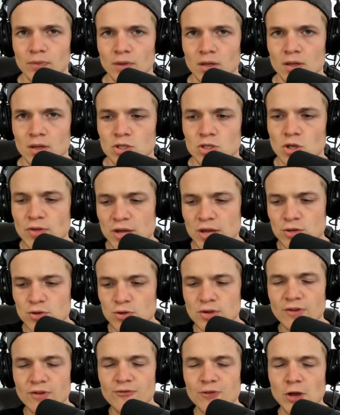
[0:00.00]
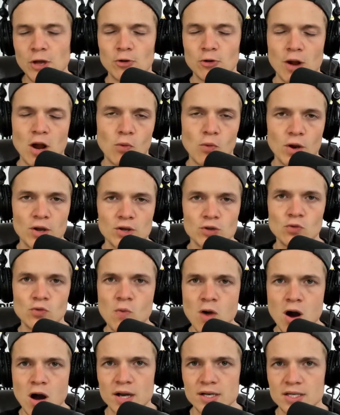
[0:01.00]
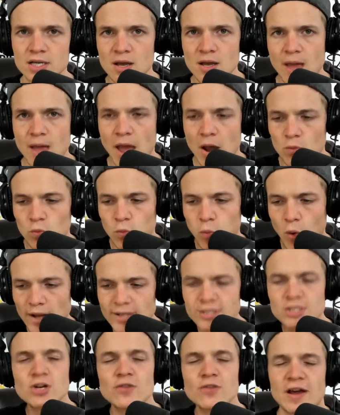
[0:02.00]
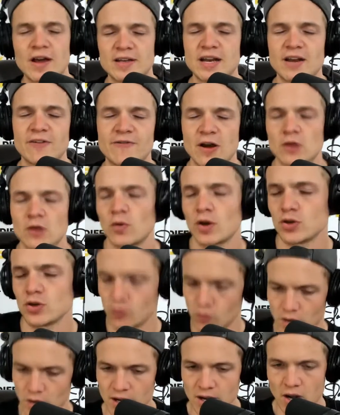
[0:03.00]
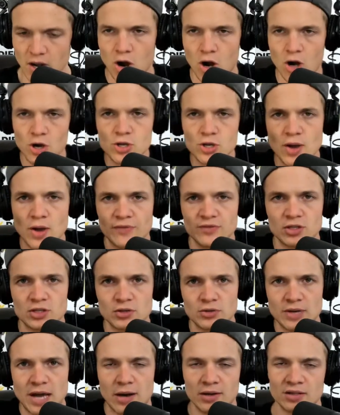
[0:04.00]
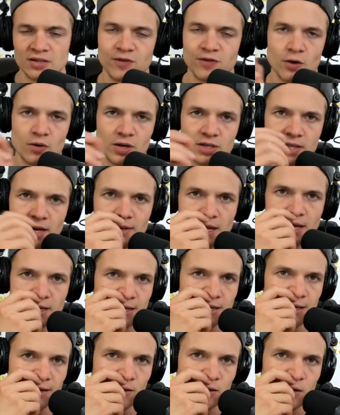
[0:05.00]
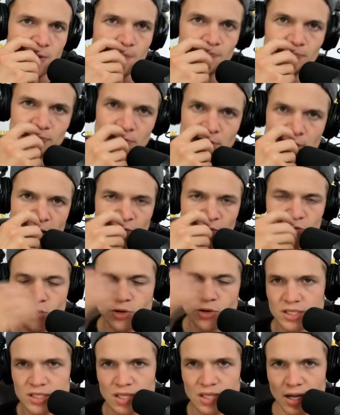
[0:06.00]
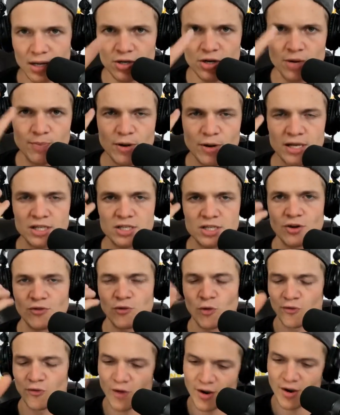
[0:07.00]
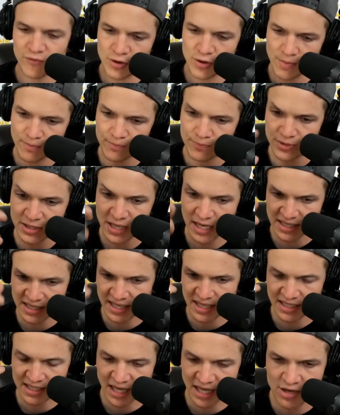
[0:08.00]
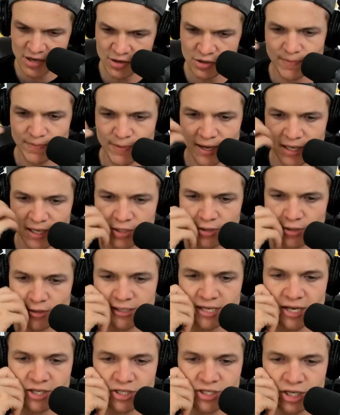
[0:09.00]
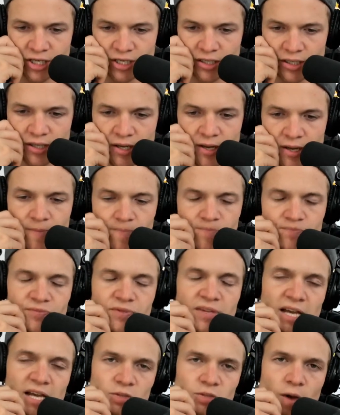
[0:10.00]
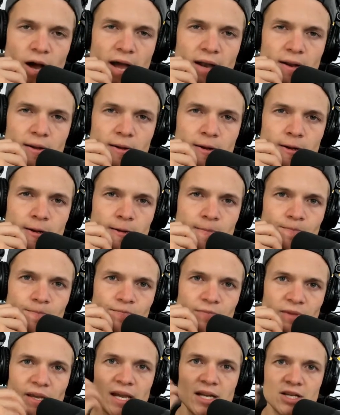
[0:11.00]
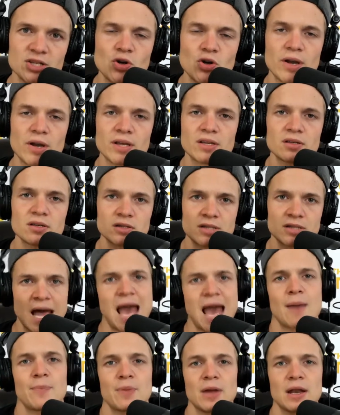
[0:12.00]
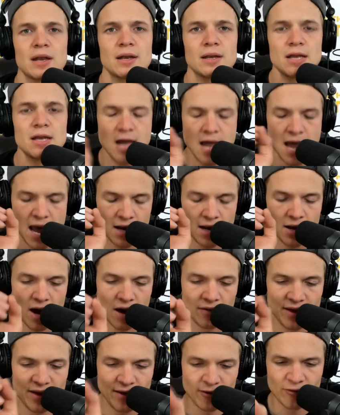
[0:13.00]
so that you can figure out what you want. And once you've identified what you want, all you have to do now is focus on that thing. If you continue to bring it to your forefront, if you can continue to bring it to your attention, guess what? It is going to happen. And I'll never